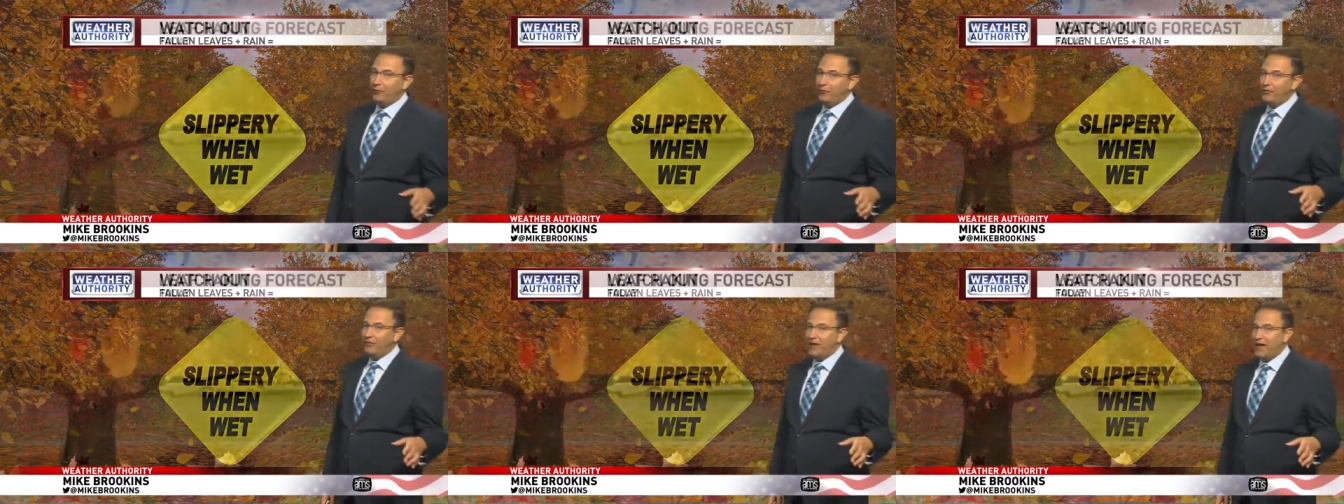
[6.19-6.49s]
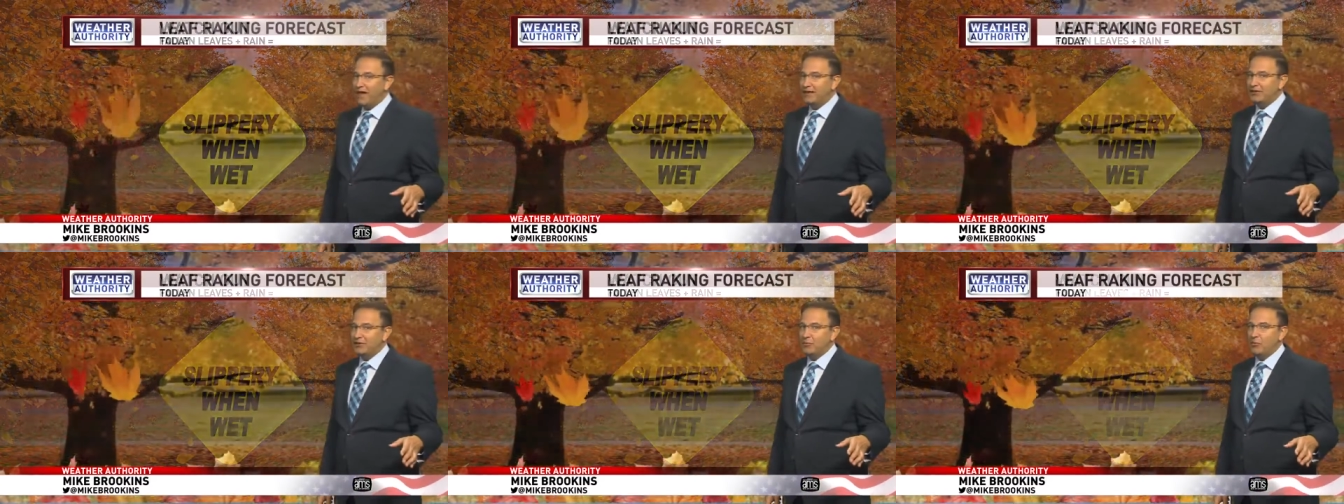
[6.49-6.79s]
We've
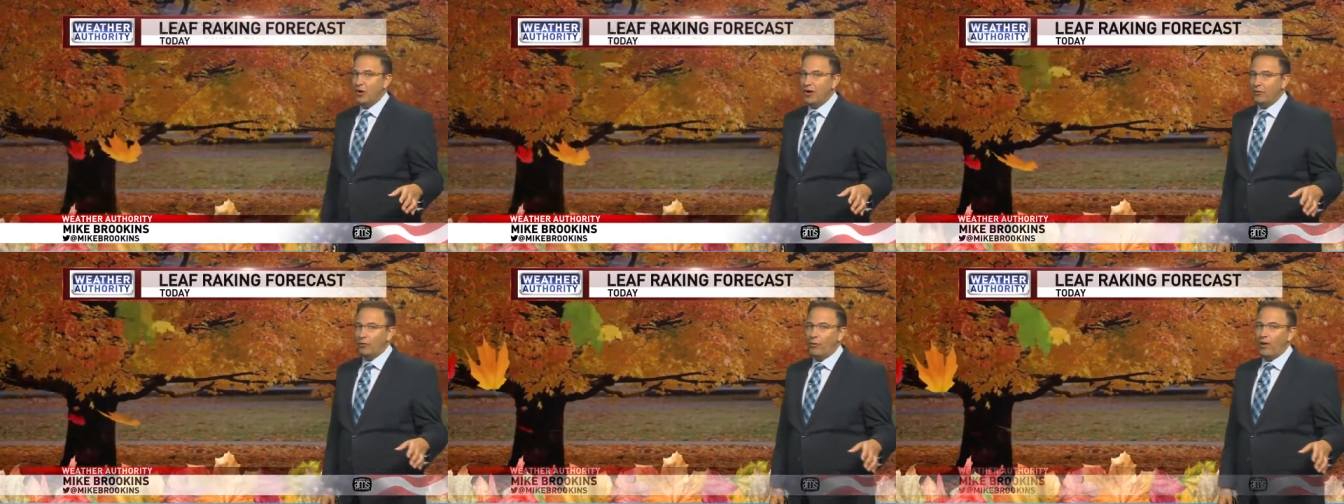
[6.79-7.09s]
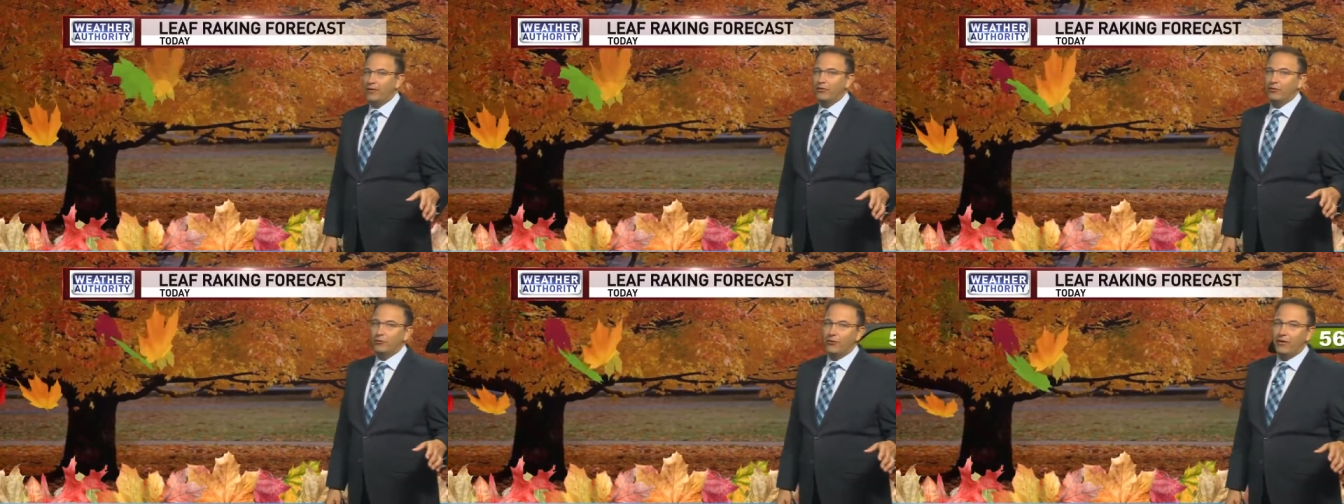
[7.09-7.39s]
got some wet
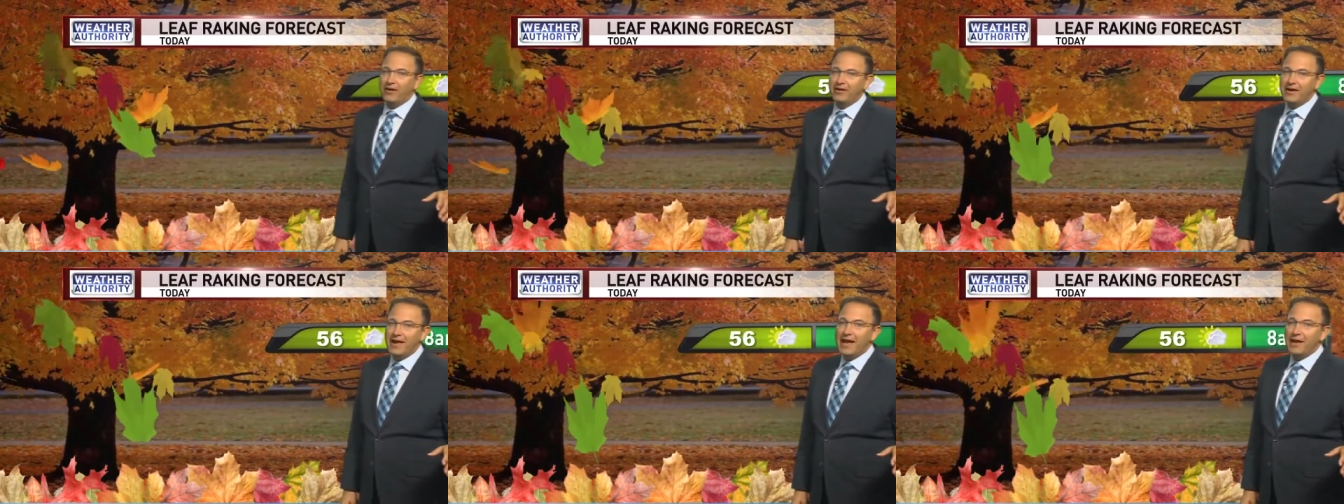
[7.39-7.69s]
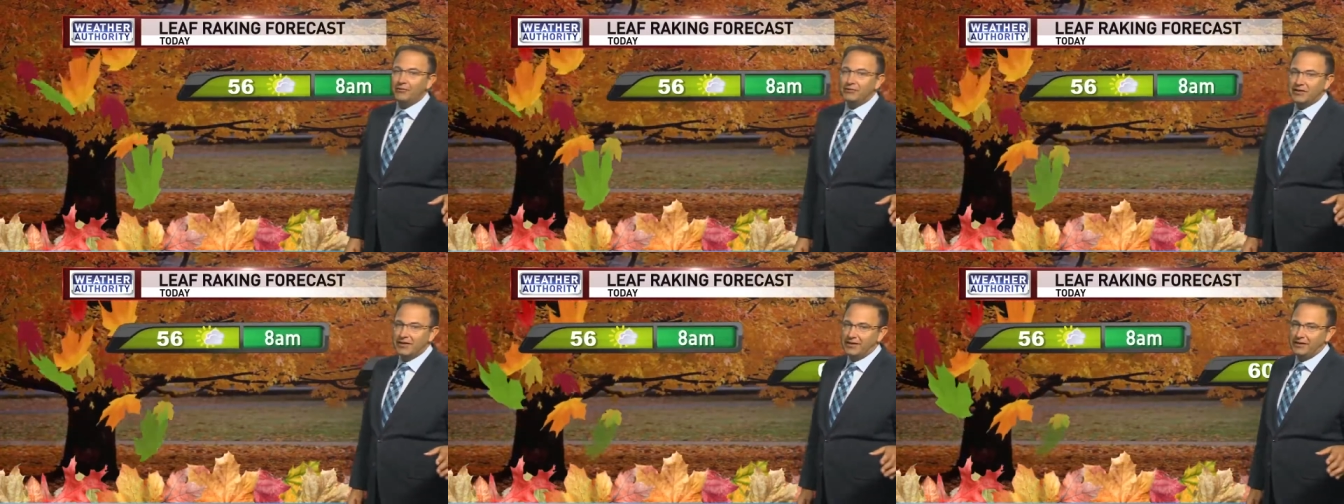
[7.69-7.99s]
weather right
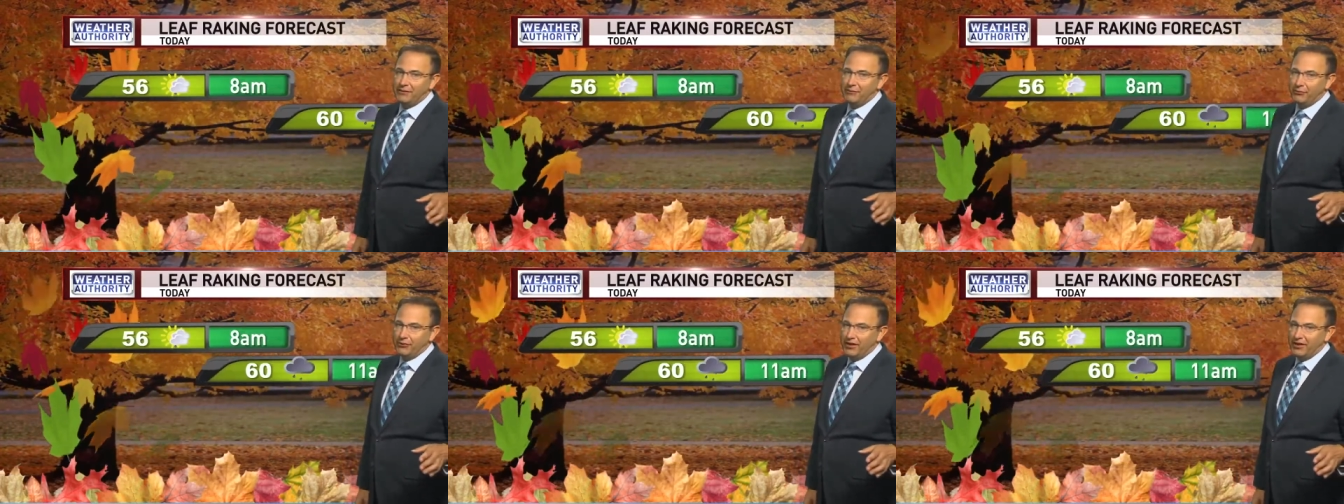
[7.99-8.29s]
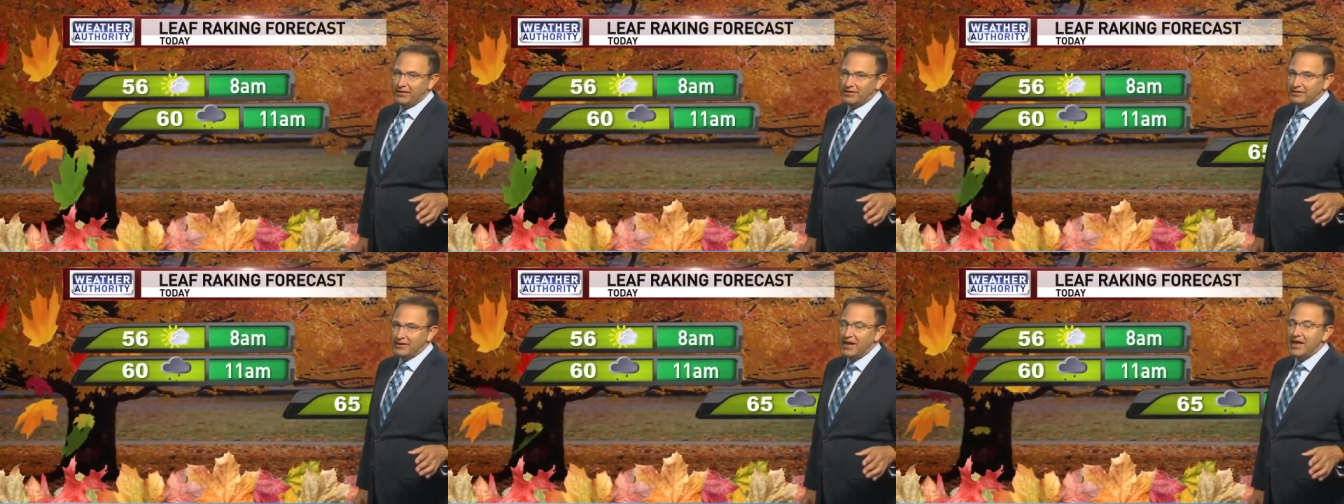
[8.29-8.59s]
now taking
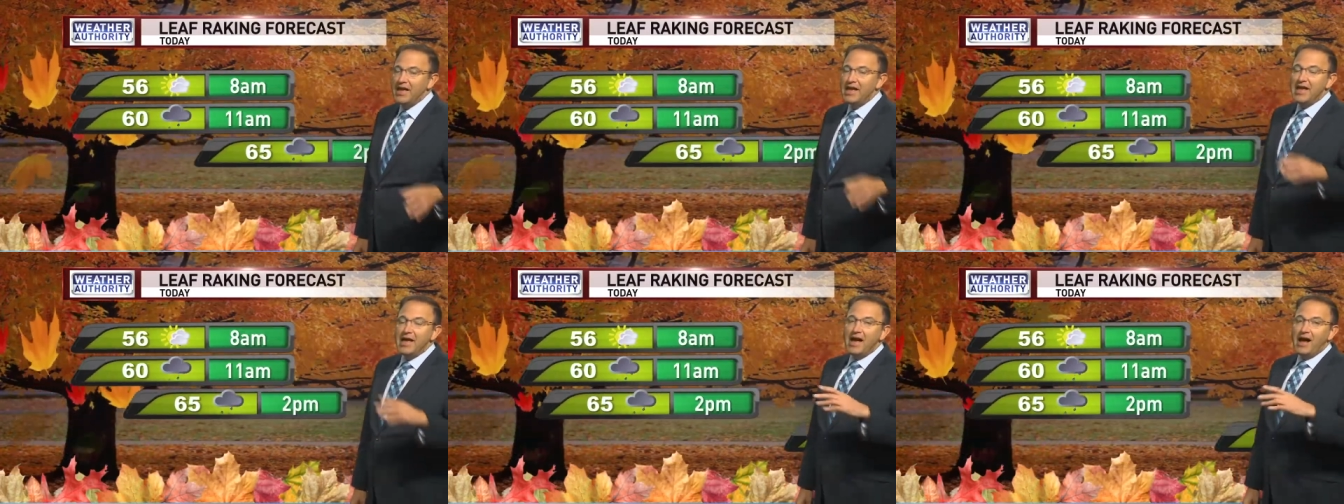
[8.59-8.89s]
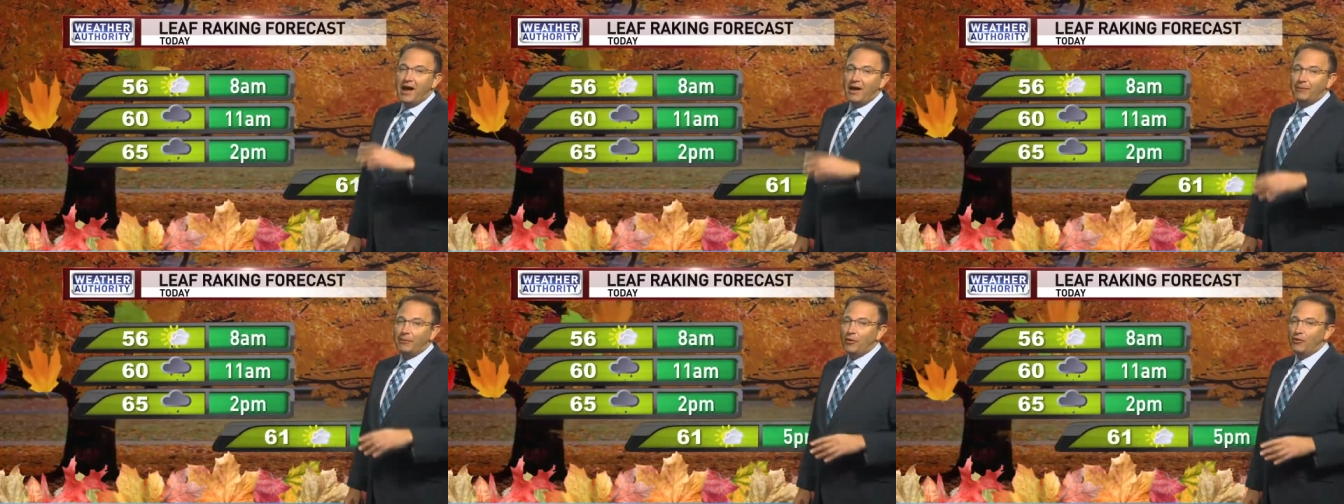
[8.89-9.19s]
place
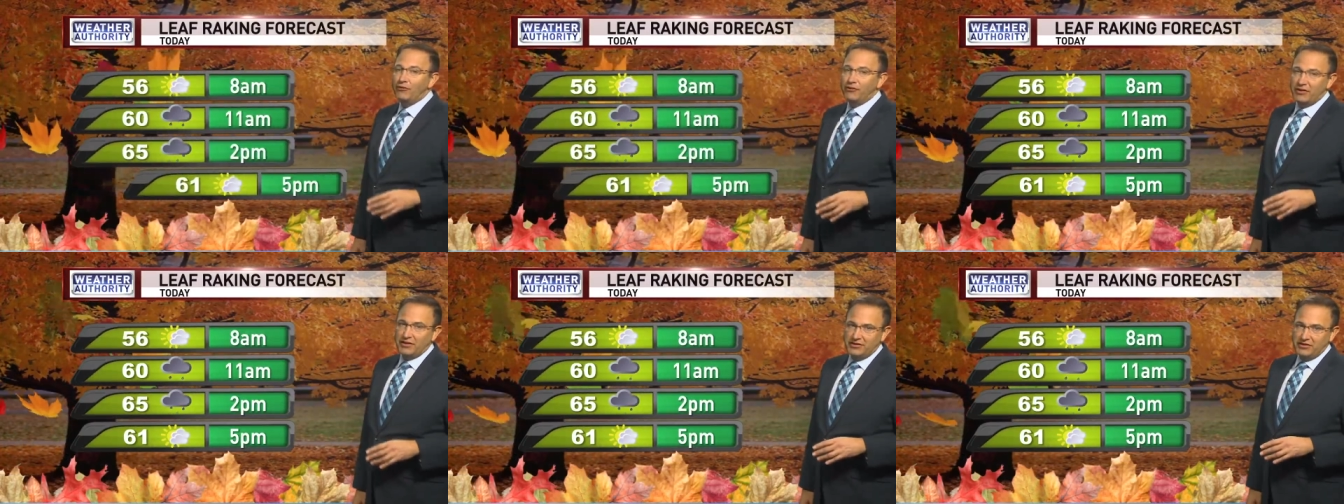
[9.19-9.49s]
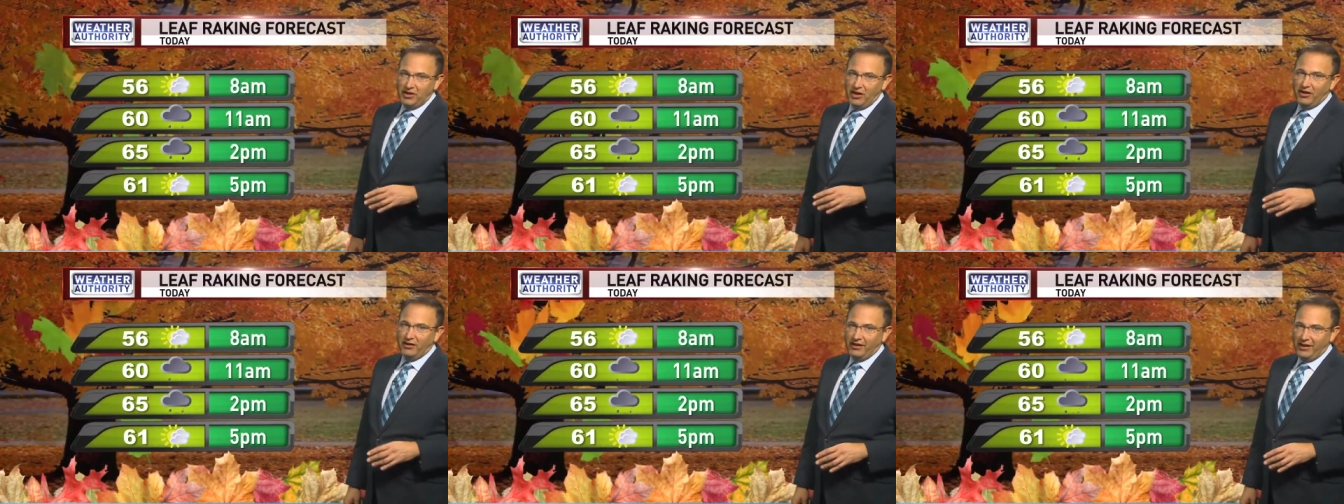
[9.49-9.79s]
up over the
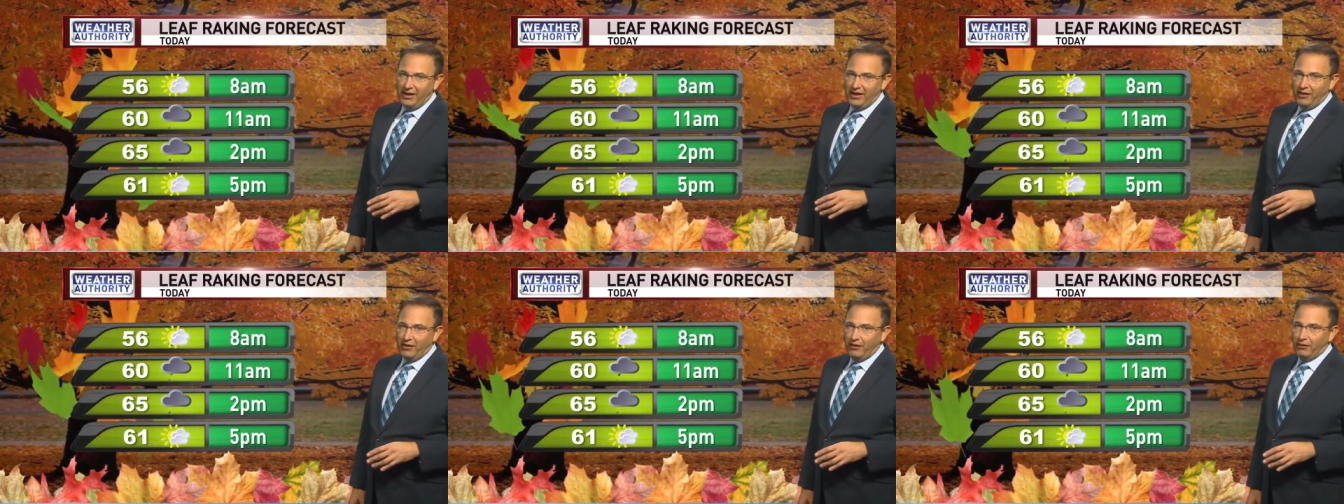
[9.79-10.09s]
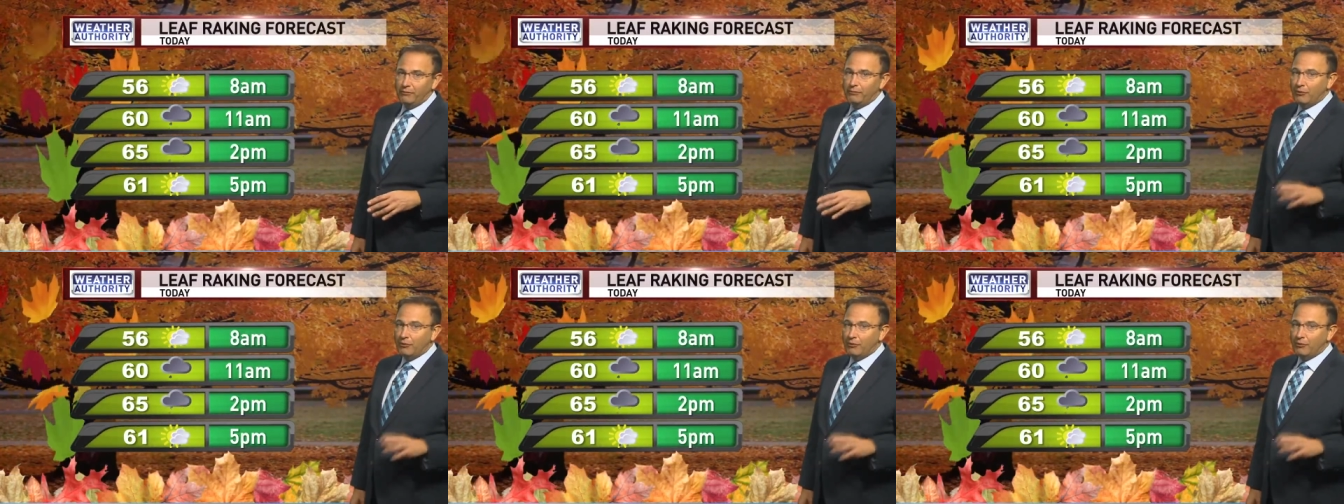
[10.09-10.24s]
Tug Hill.